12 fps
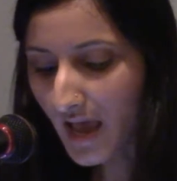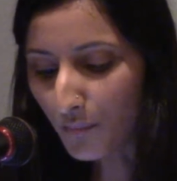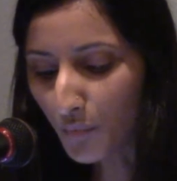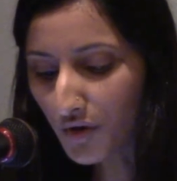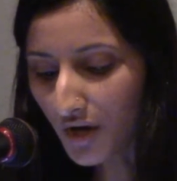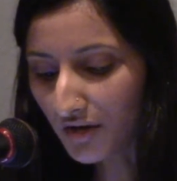and
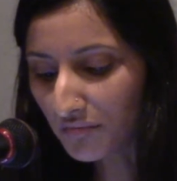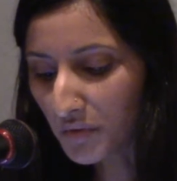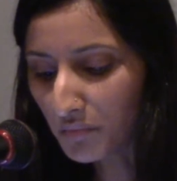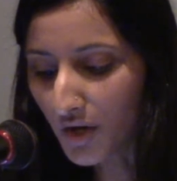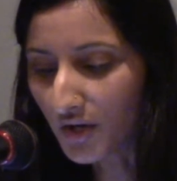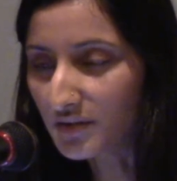would not have
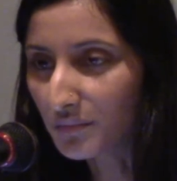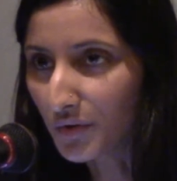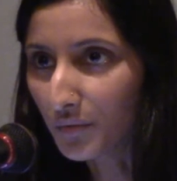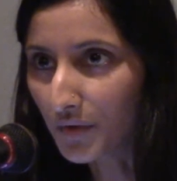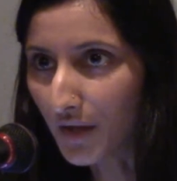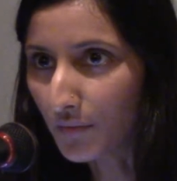been
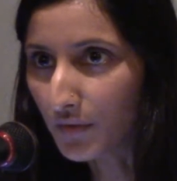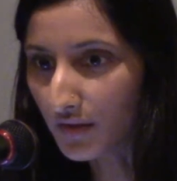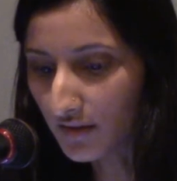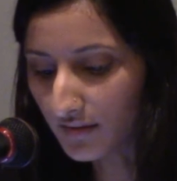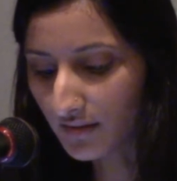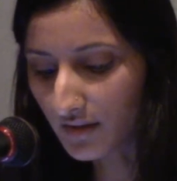possible without
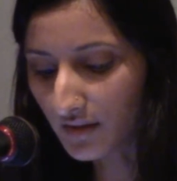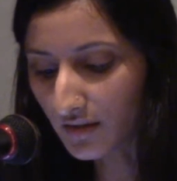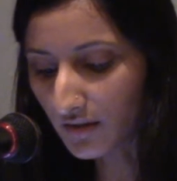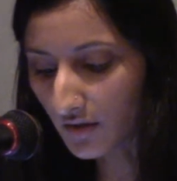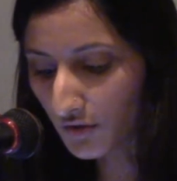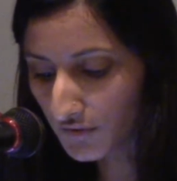the
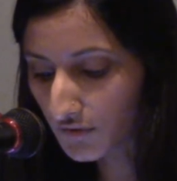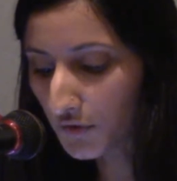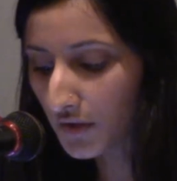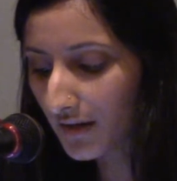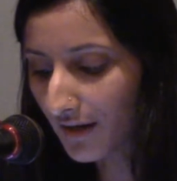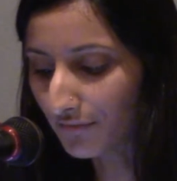
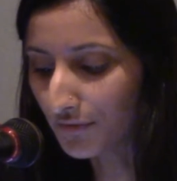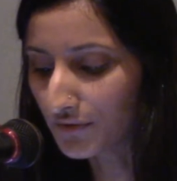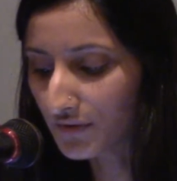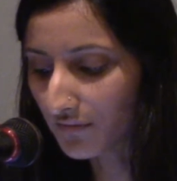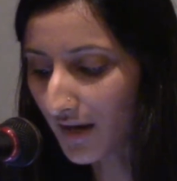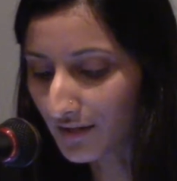concerted
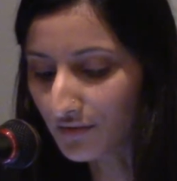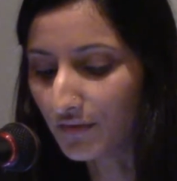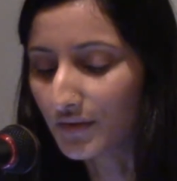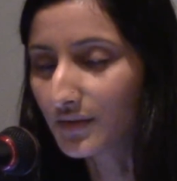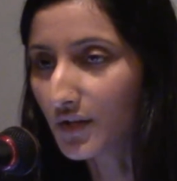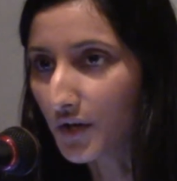efforts of
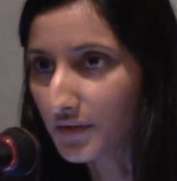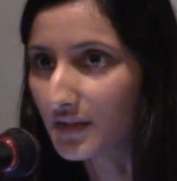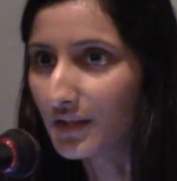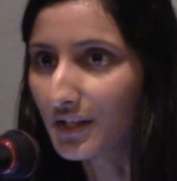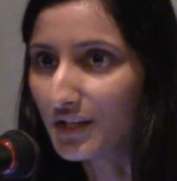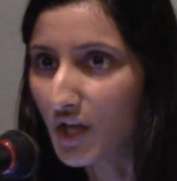activists
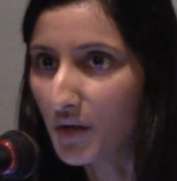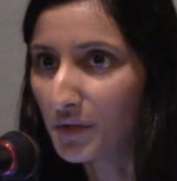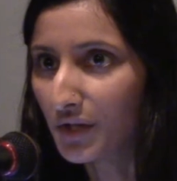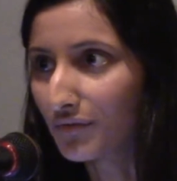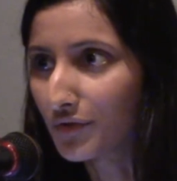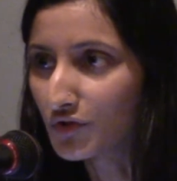constantly
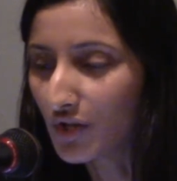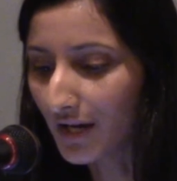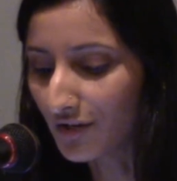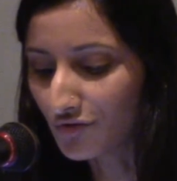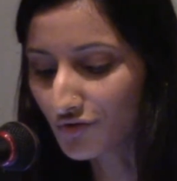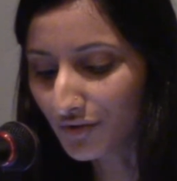lobbying for
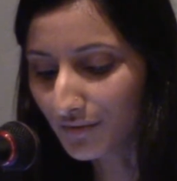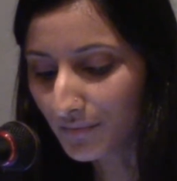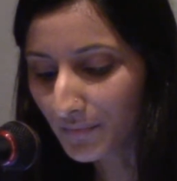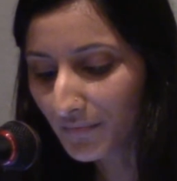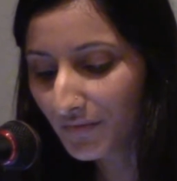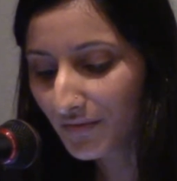change.
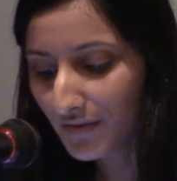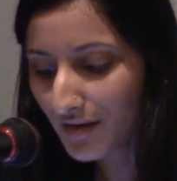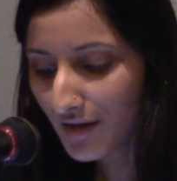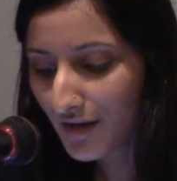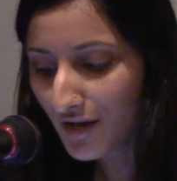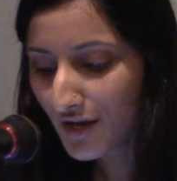
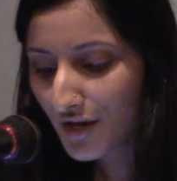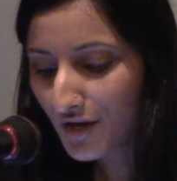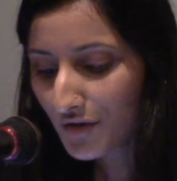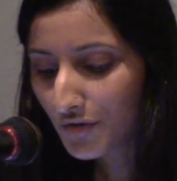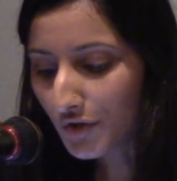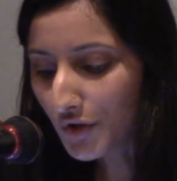
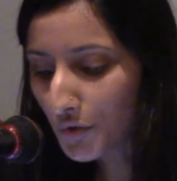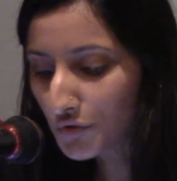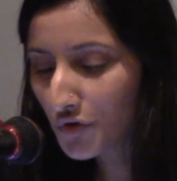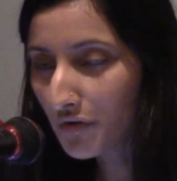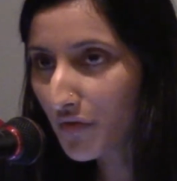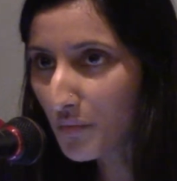The
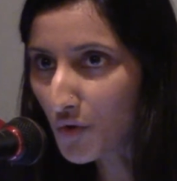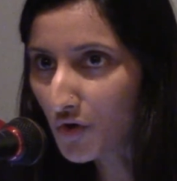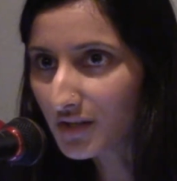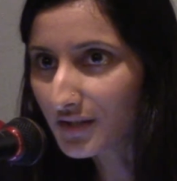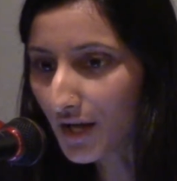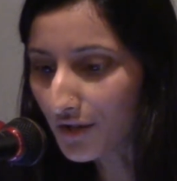closure of the
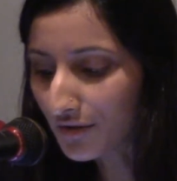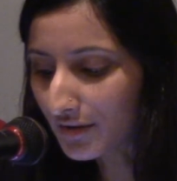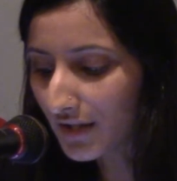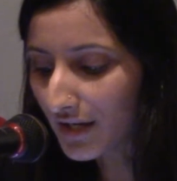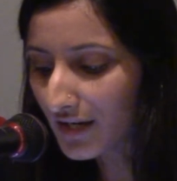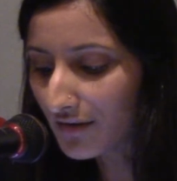Morgenthaler
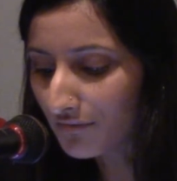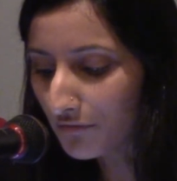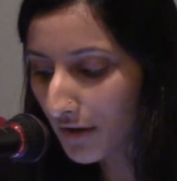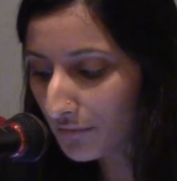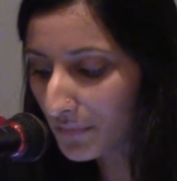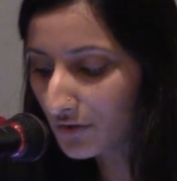Clinic
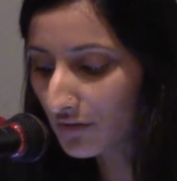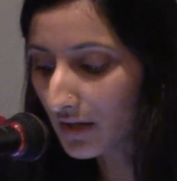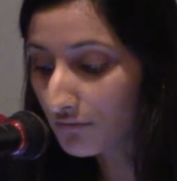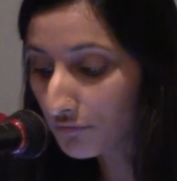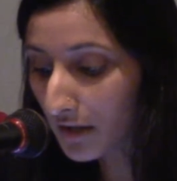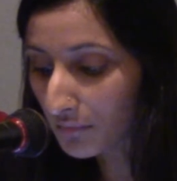in